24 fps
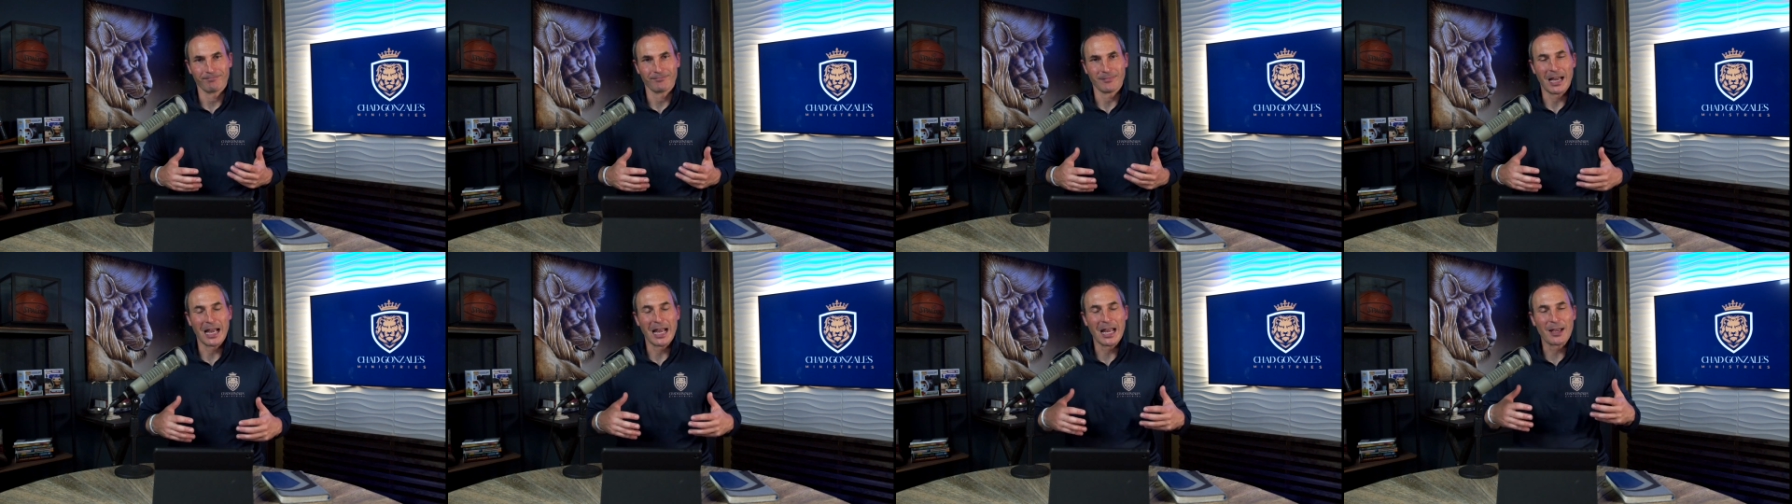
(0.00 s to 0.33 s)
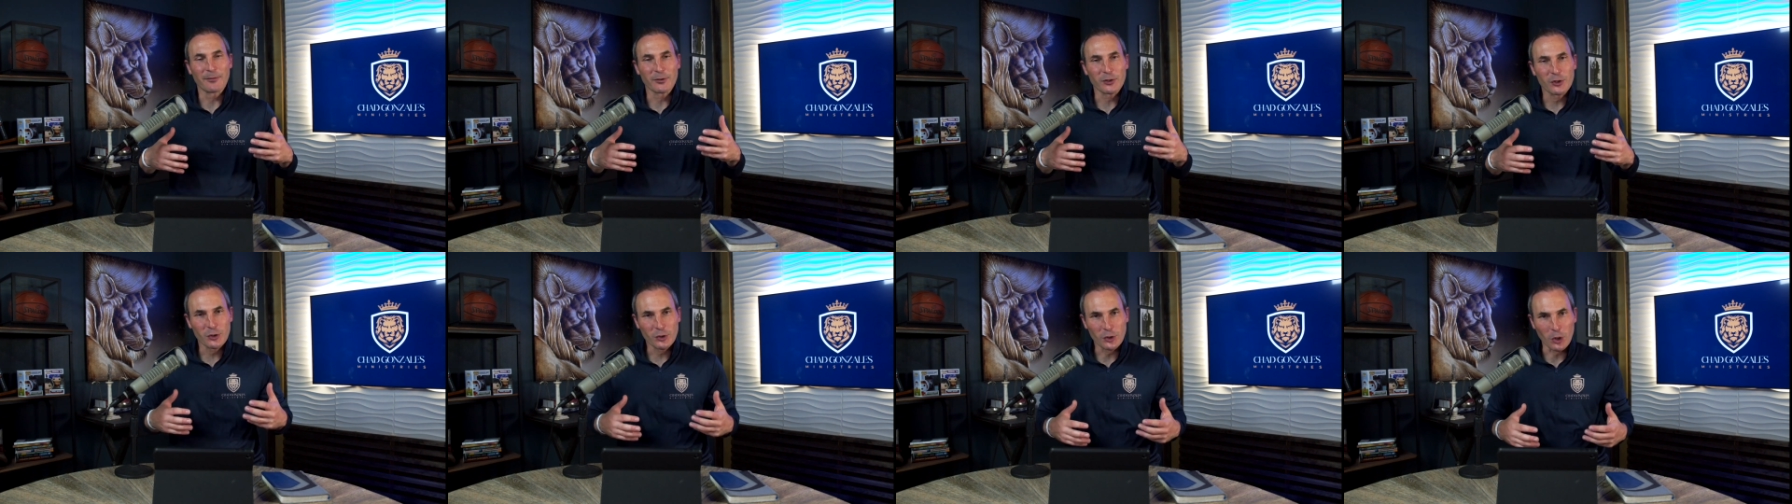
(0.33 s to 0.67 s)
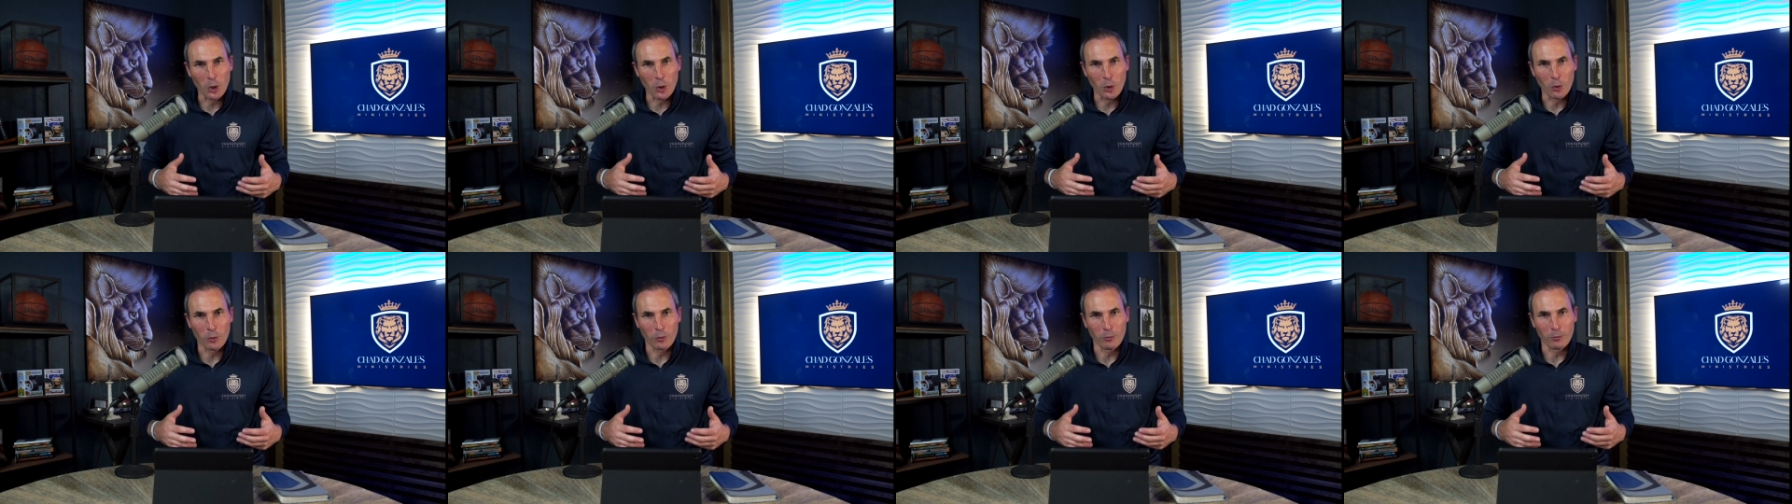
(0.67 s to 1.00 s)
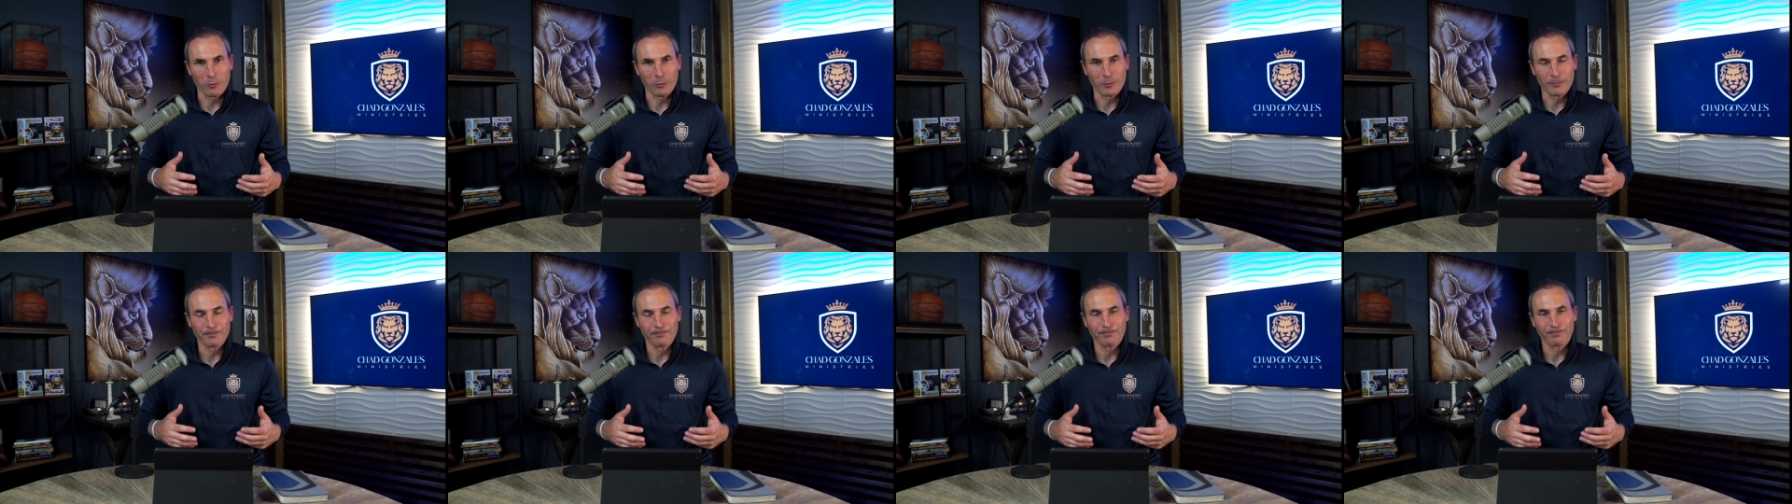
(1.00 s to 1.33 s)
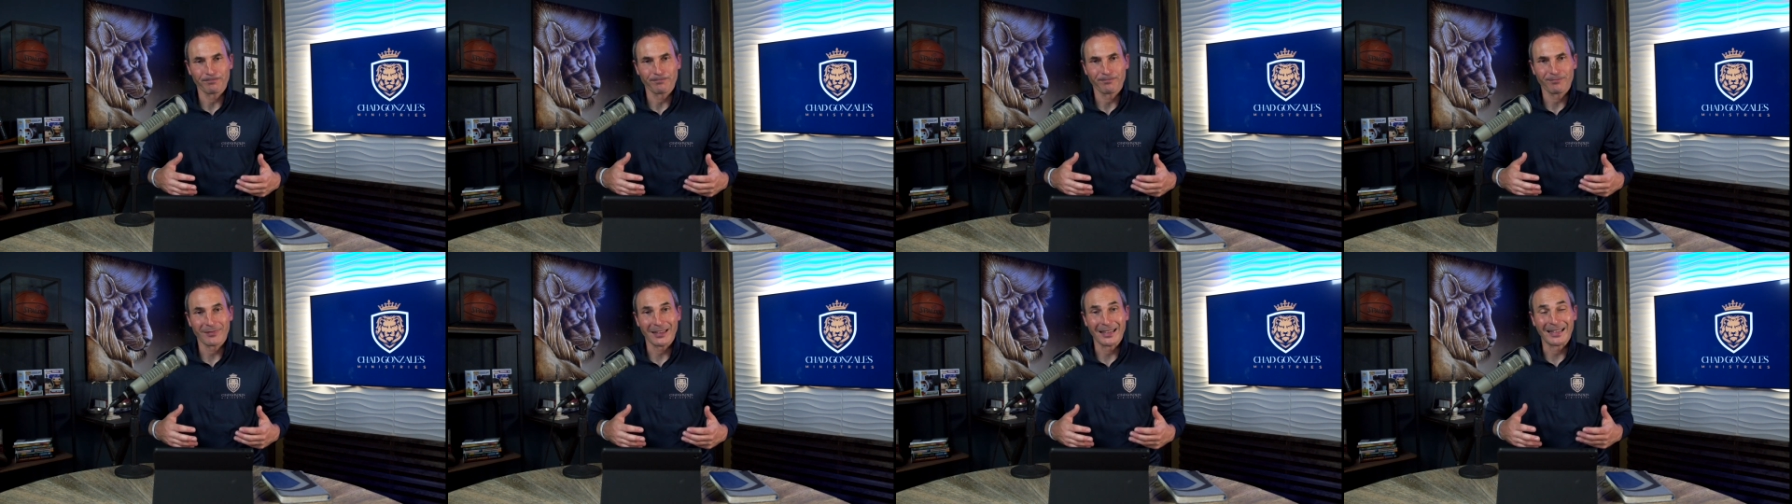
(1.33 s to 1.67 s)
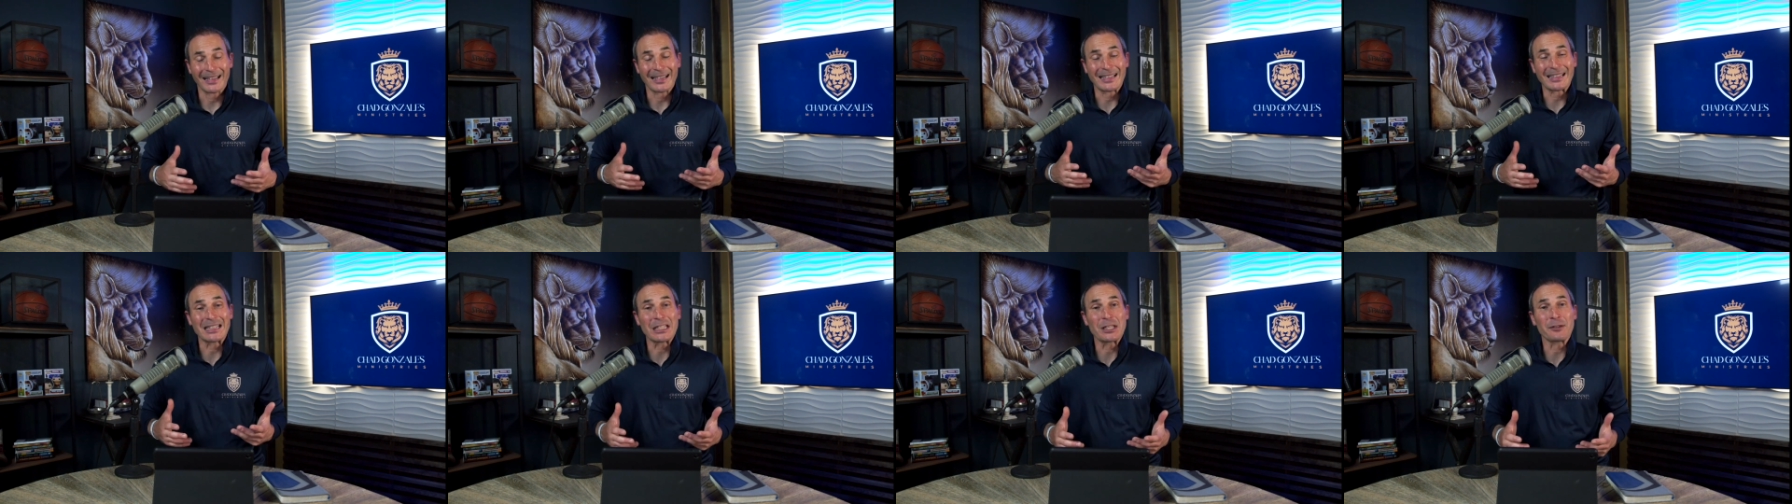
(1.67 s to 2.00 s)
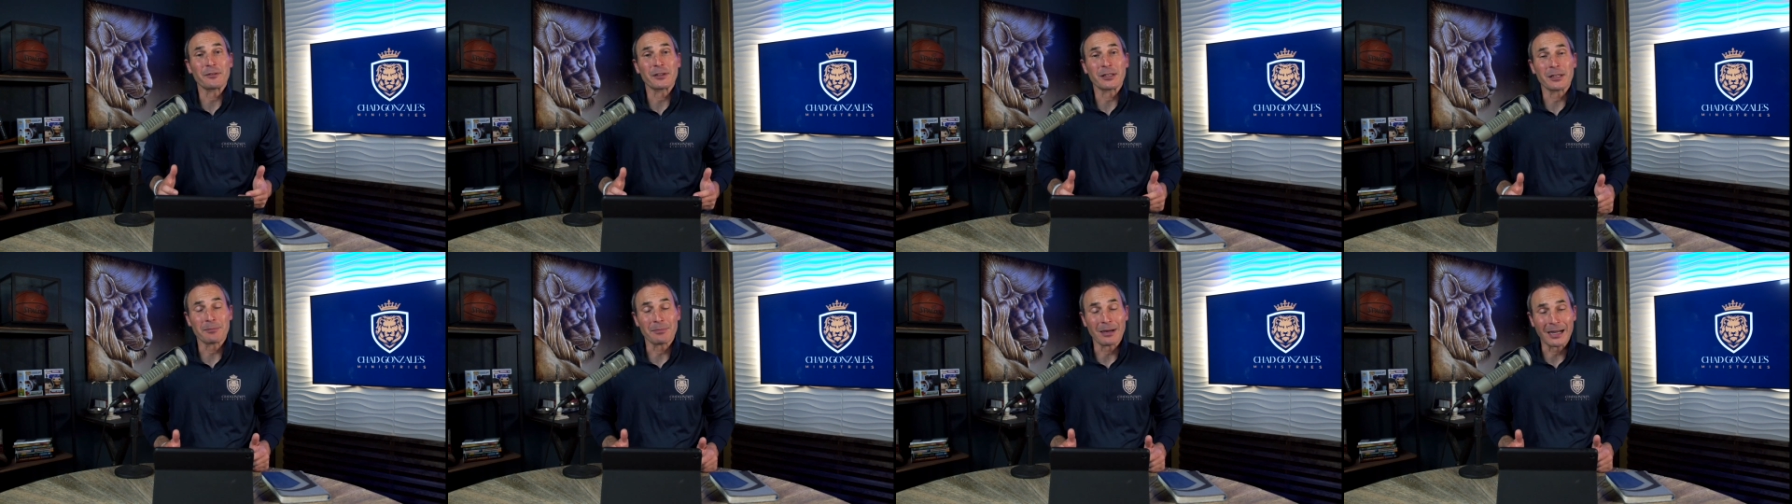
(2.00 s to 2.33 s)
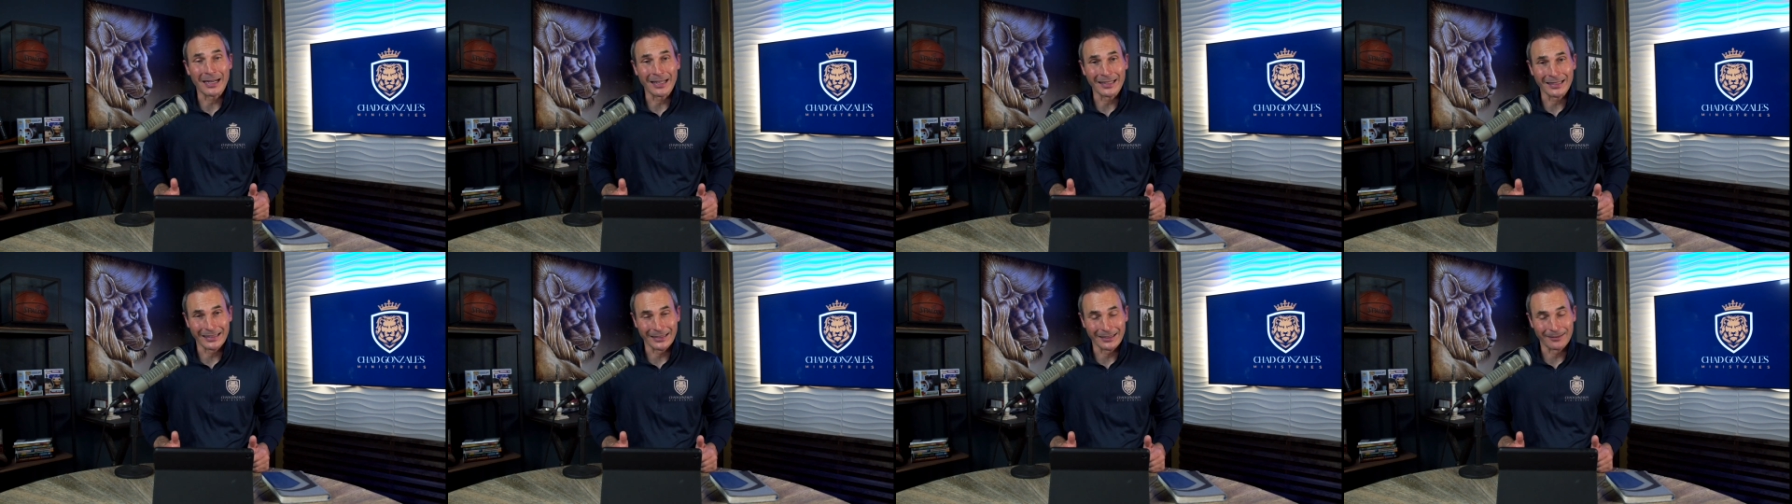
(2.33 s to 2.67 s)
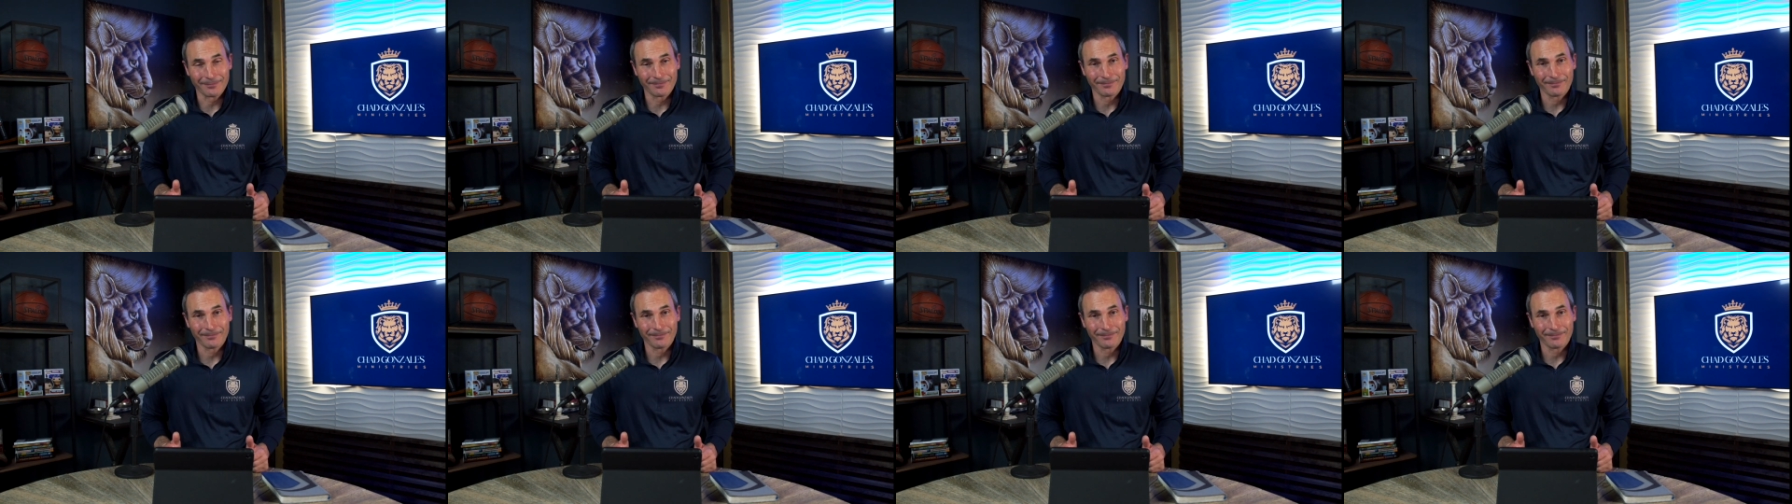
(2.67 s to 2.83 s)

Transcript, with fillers: I have a soul, and I live in a body.